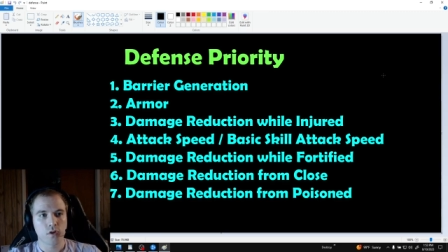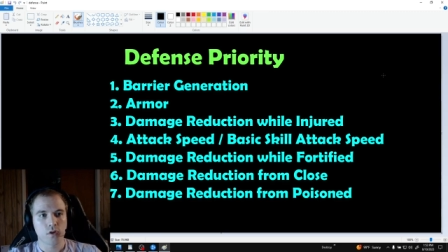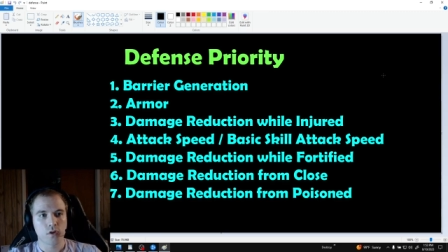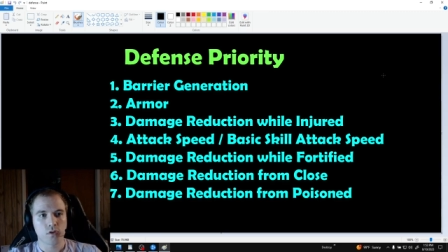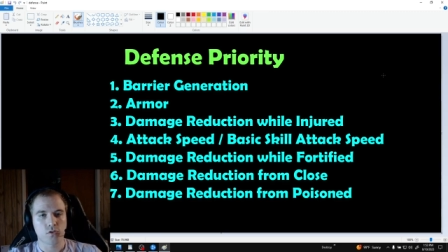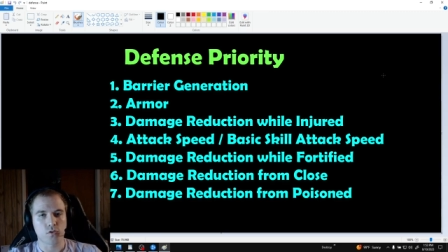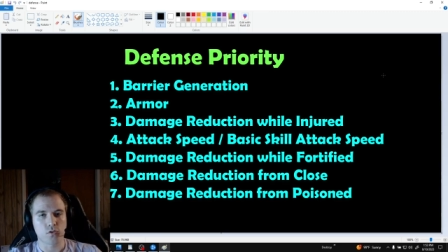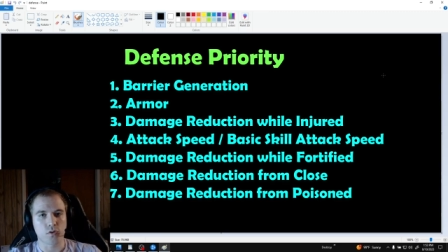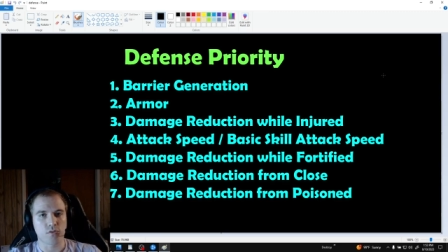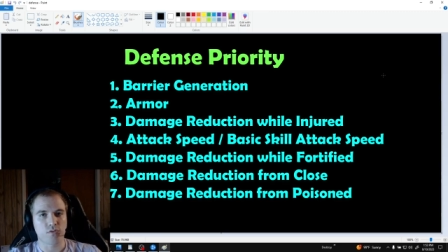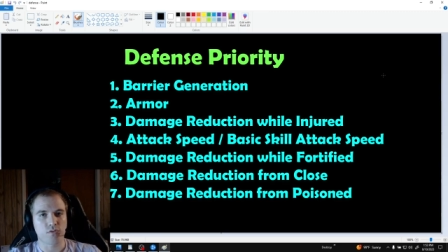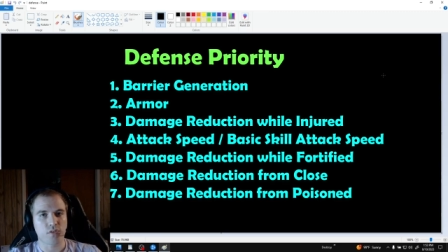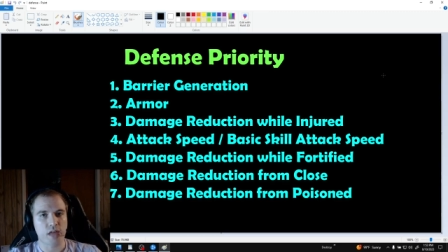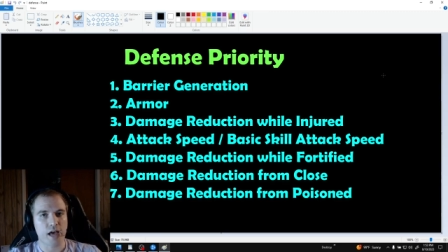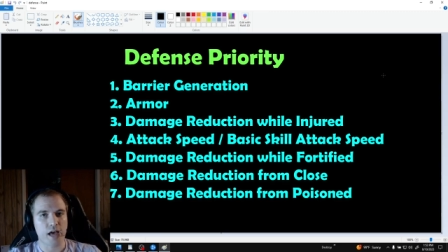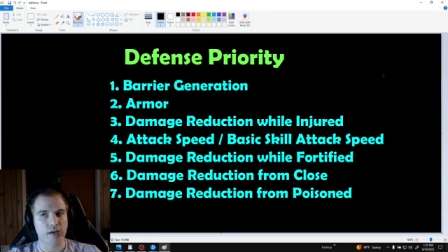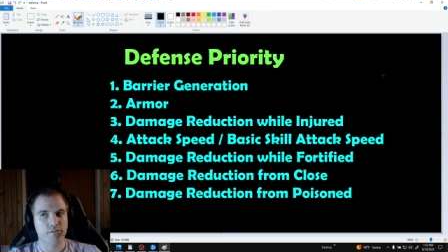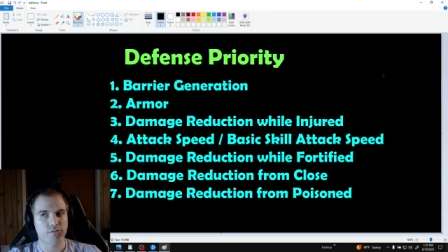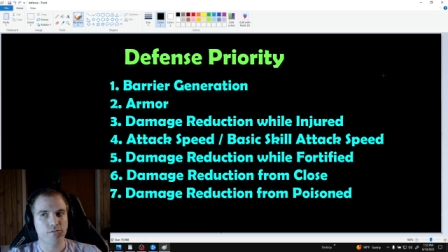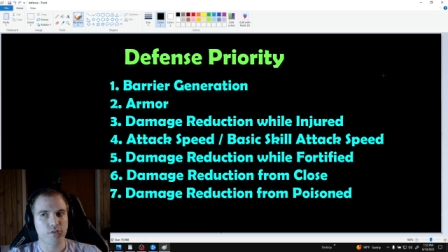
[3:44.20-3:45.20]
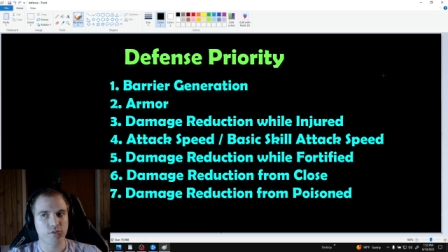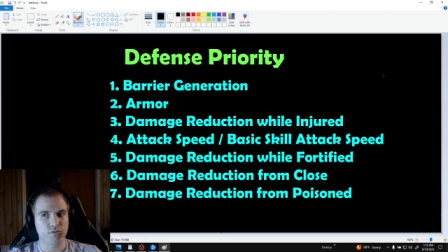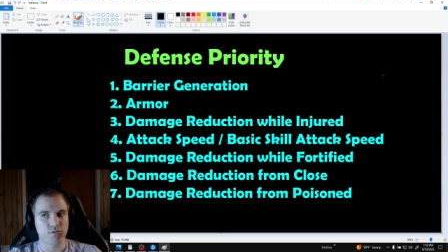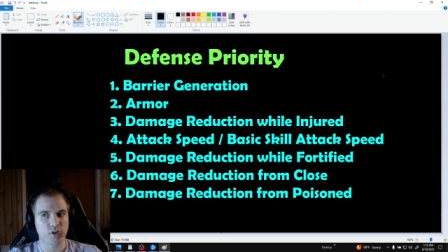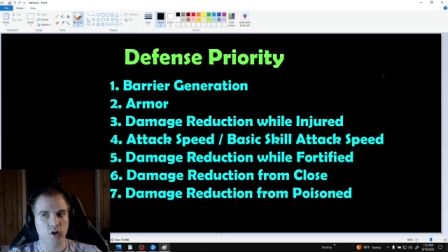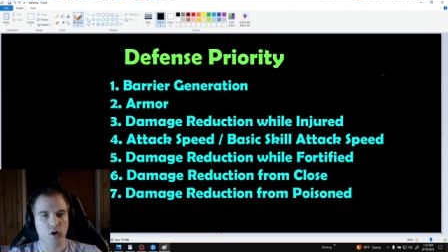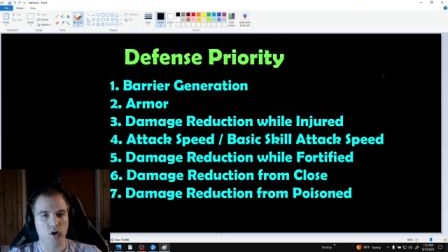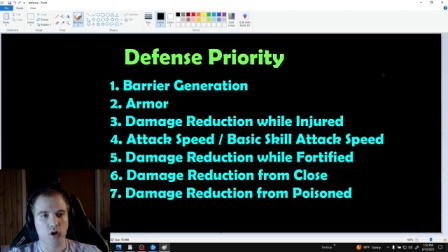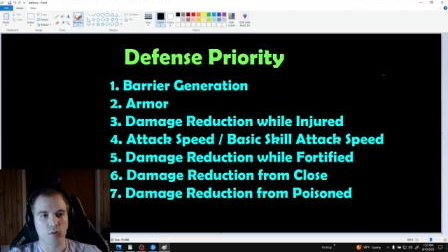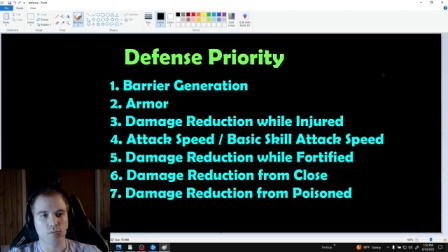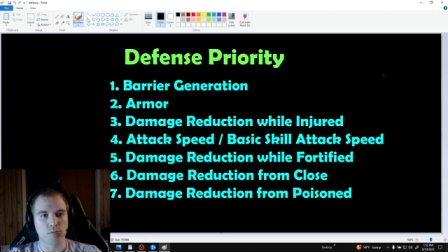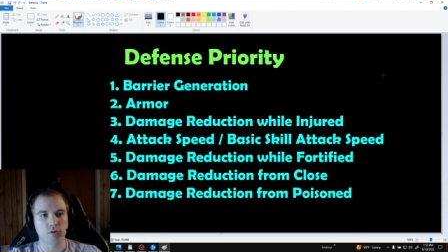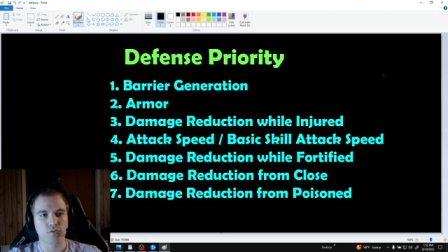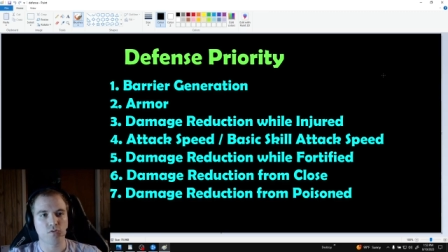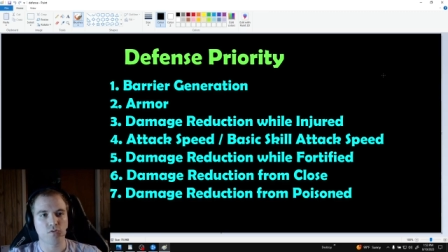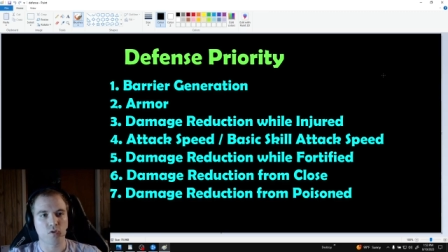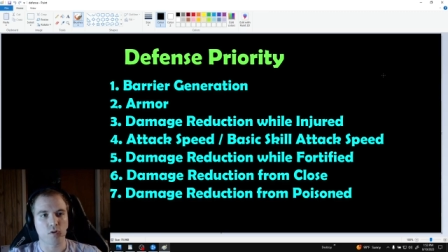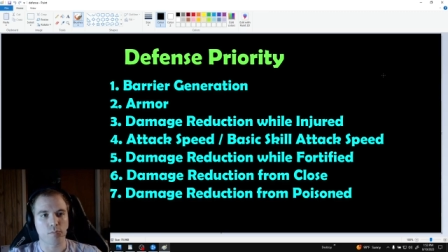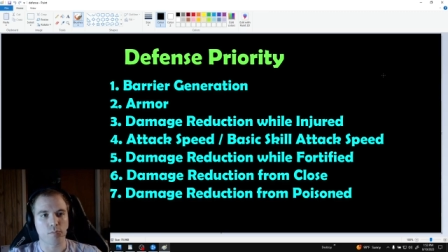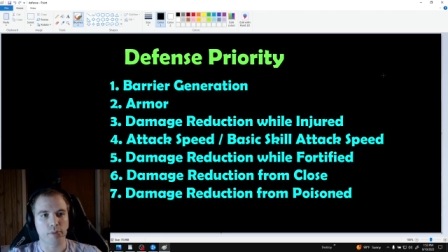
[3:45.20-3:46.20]
So a flat 50 armor
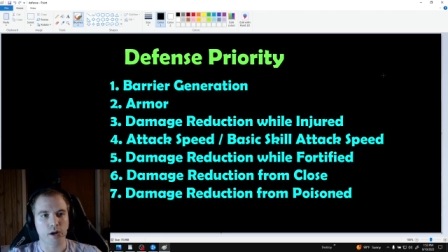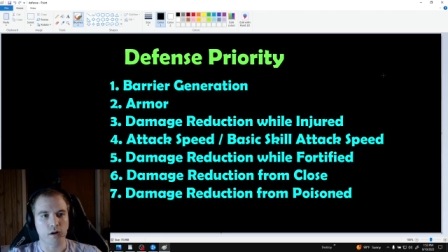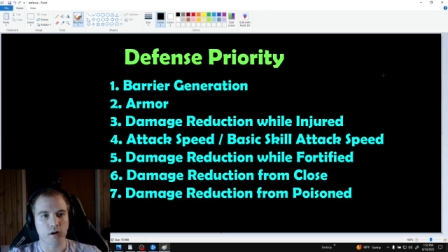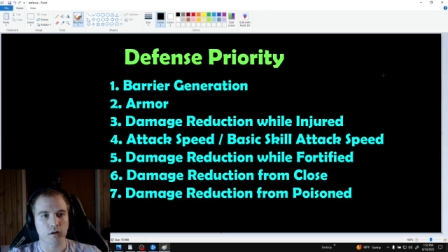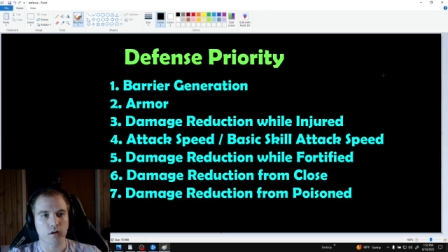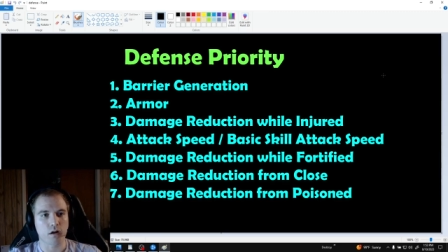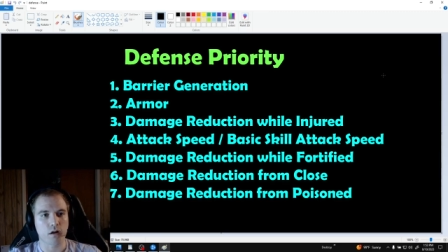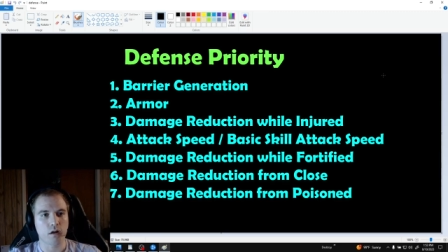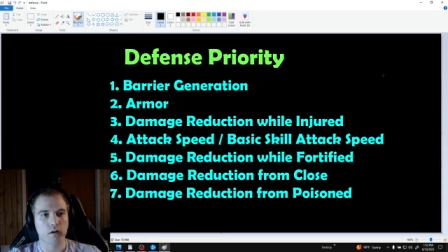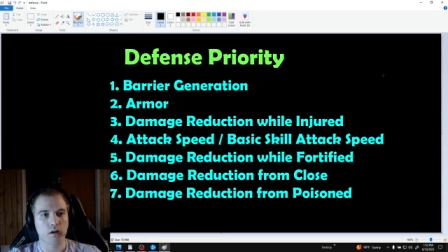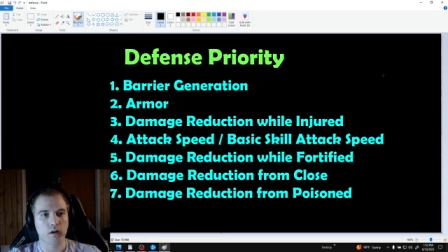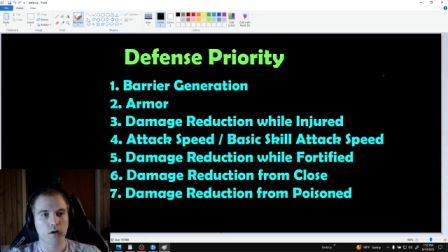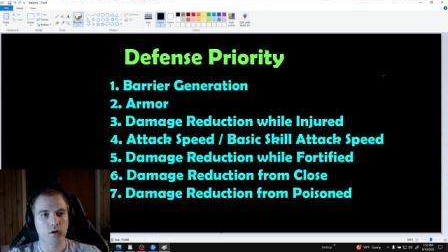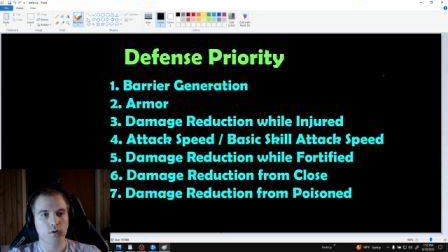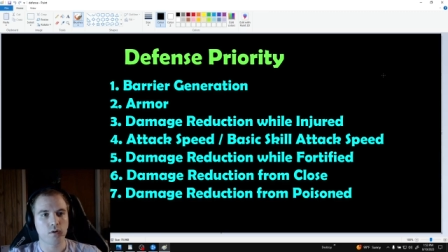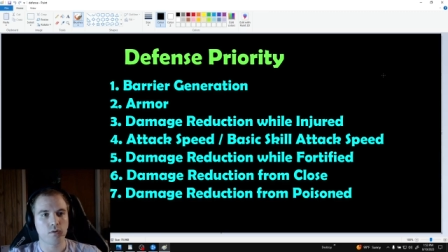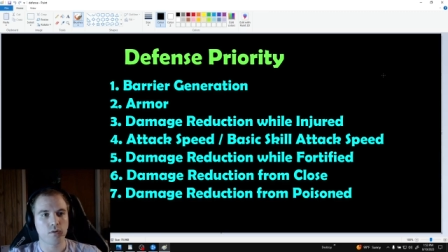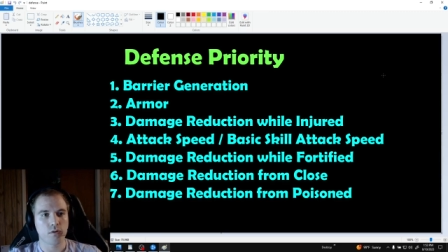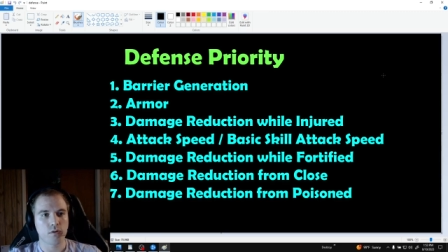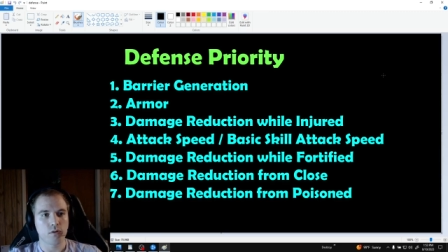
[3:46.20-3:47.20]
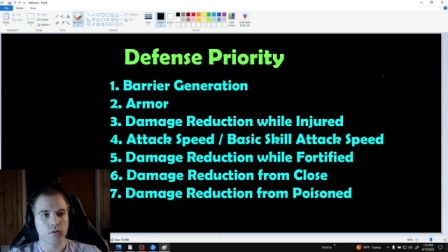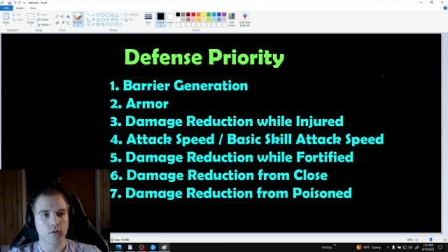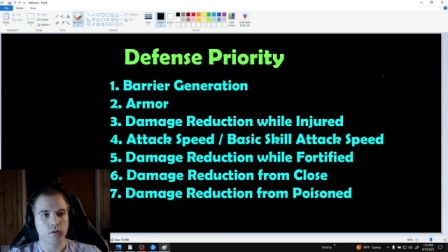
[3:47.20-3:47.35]
for a Paragon node